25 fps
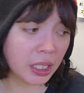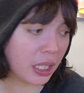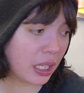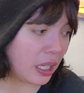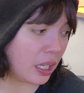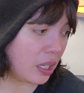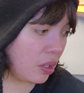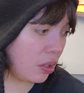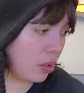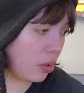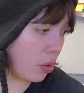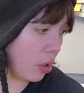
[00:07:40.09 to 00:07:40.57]

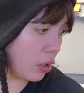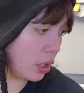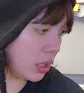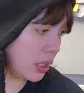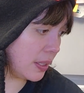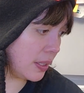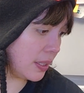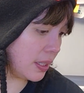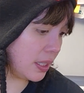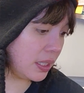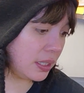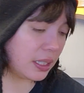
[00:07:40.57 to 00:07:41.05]
It
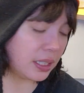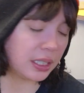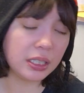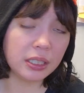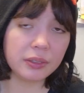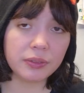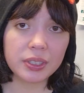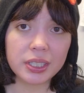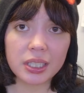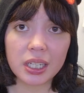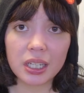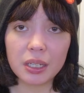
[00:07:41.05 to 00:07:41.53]
honestly didn't
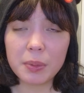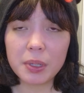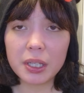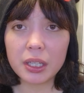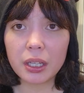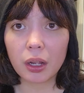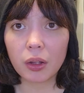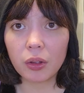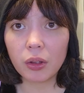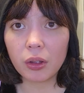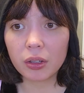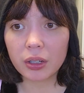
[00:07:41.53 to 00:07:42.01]
even take me
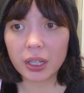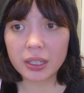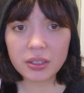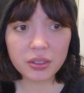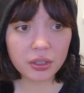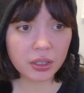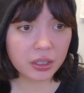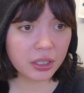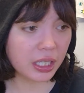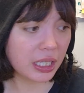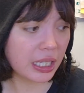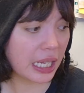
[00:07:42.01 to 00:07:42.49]
that long. I
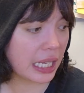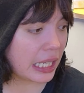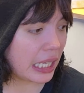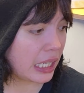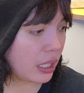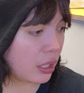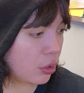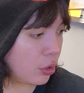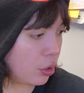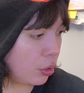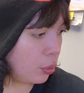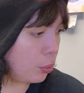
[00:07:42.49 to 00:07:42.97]
started at
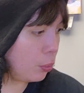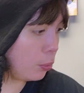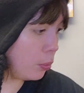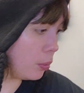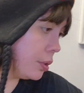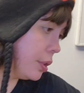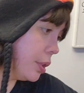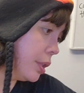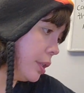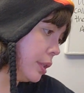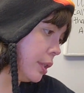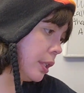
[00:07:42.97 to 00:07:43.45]
like 2.
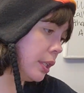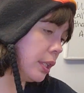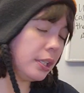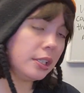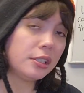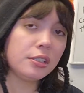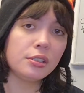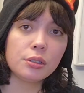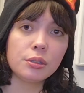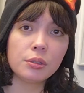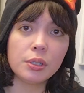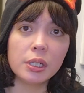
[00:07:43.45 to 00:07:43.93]

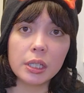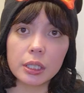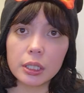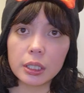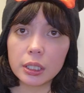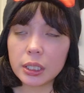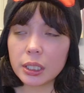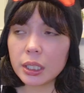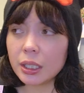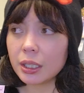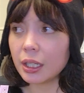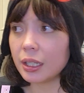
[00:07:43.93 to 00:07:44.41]
It's
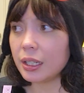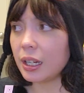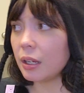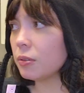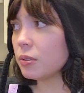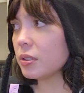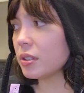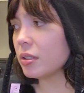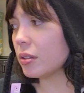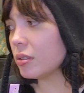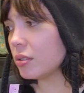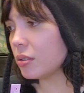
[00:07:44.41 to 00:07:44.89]
3:30 and I
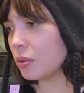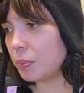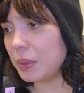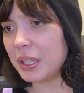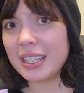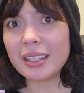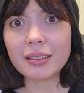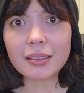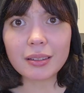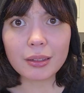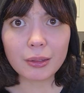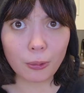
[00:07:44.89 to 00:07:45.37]
was also
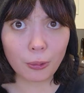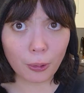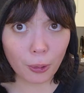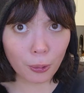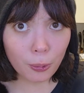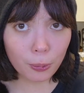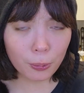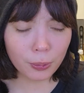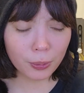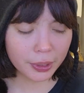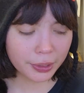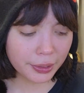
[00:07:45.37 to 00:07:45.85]
being
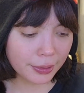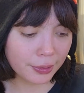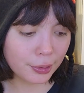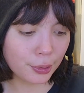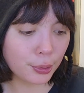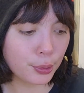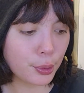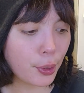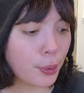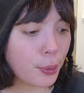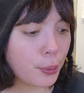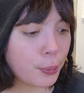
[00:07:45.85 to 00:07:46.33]
slow.
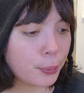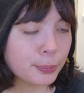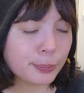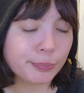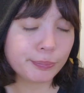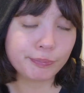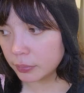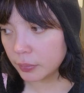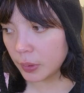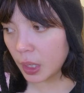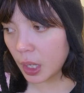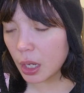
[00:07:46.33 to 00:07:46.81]
So
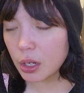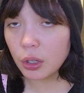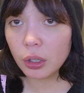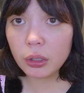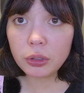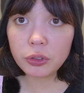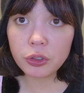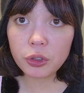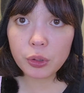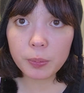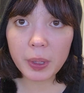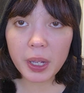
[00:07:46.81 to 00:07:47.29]

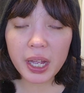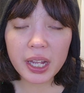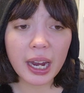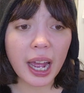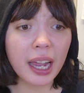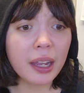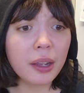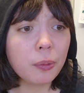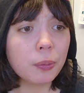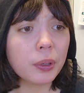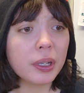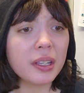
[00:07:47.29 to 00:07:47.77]
not too bad.
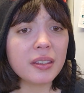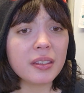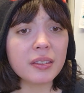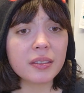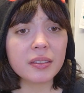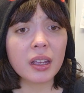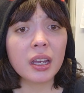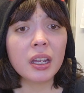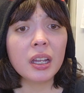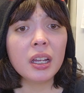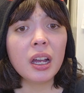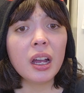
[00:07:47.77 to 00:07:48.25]
I
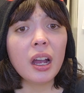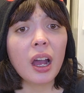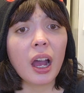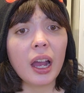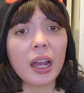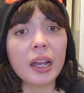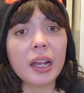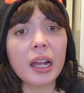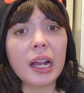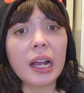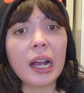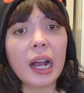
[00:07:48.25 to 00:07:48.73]

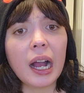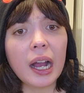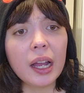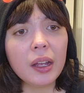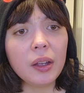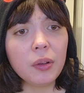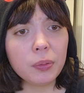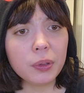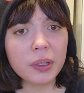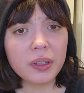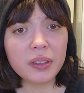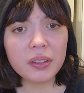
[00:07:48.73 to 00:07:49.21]

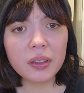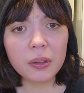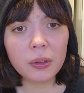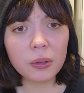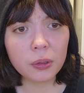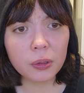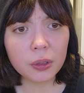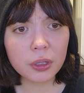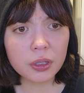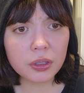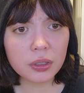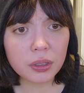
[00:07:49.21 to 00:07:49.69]
was a
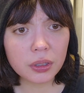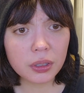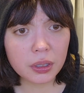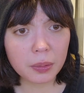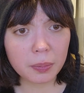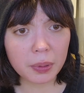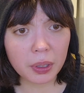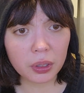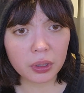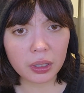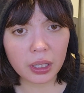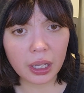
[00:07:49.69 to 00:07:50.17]
little concerned
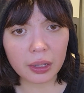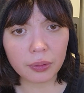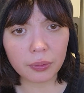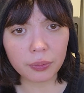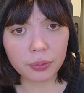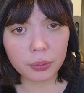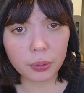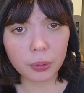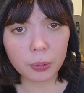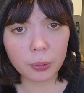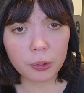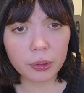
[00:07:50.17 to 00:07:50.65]
about that
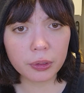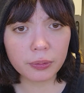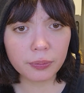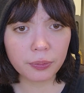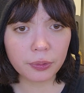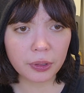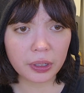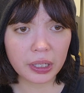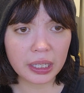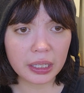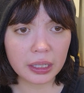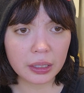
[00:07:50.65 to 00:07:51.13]

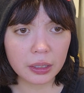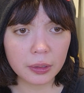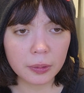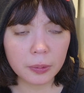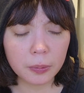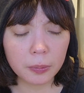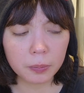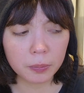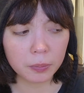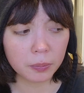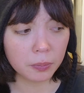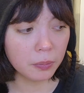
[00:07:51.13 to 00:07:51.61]
cornflake
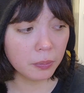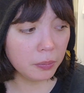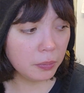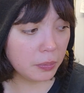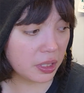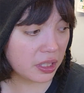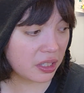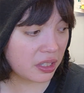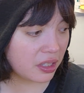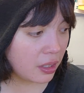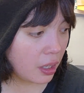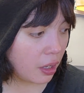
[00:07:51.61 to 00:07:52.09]

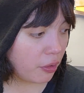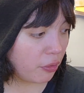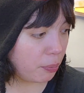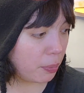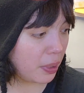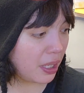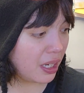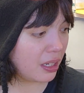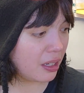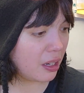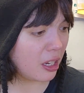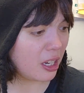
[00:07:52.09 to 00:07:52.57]
stuff,
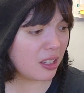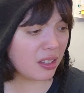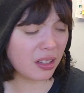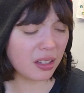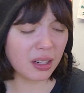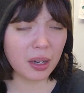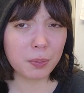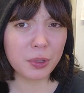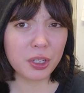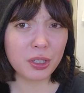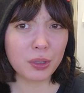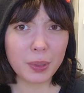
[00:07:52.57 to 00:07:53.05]
but it ended
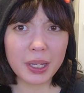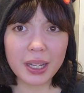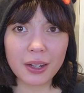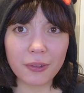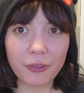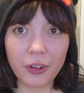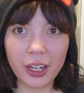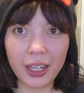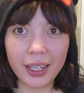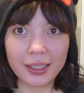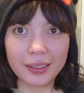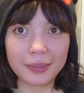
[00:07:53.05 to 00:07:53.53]
up just being
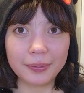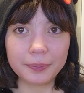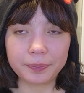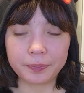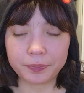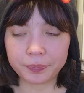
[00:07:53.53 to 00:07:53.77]
fine.